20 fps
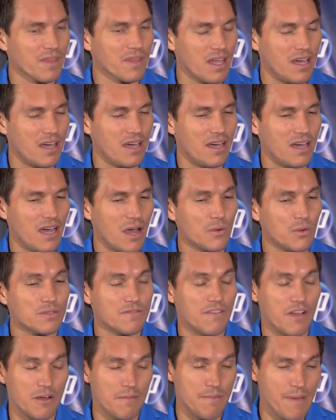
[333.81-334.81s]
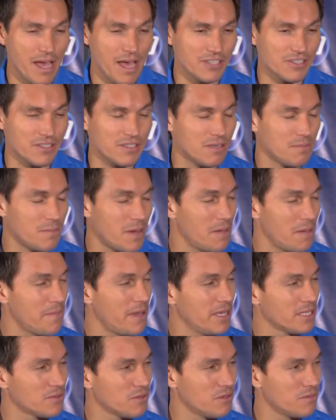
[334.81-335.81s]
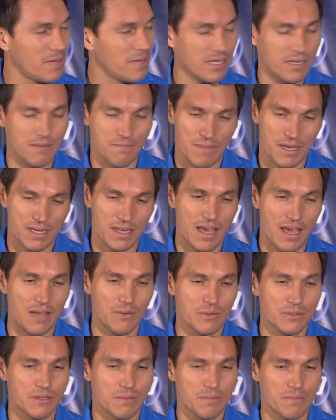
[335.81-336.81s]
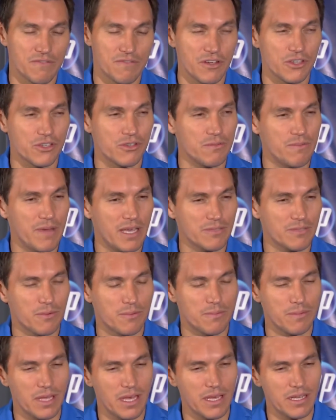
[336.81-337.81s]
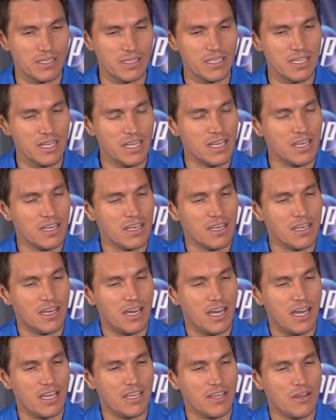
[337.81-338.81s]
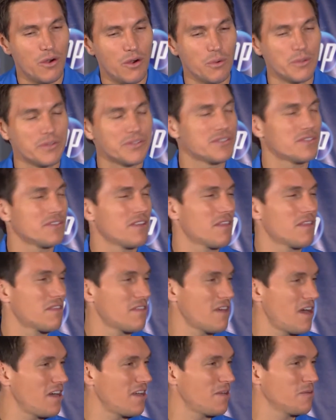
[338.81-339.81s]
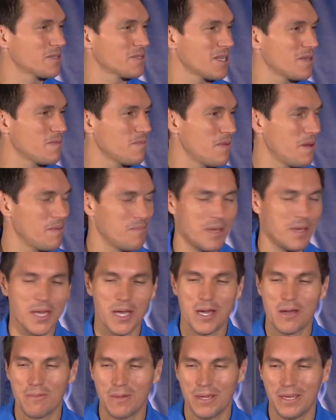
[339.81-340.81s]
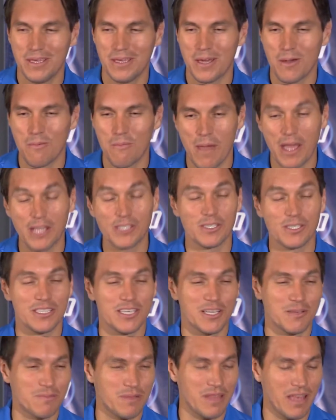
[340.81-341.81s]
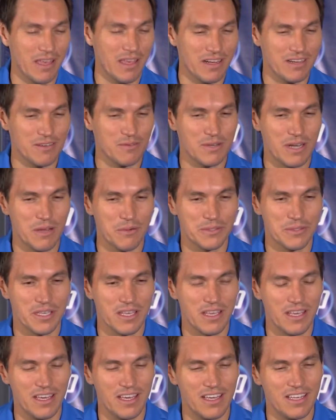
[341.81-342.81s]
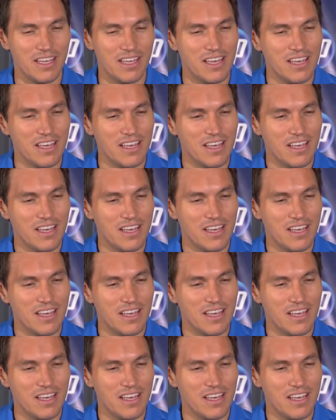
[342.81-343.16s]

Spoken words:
I was very passionate about baseball. My dad was a professional baseball player. I always thought I was going to become a major league player when I was a kid.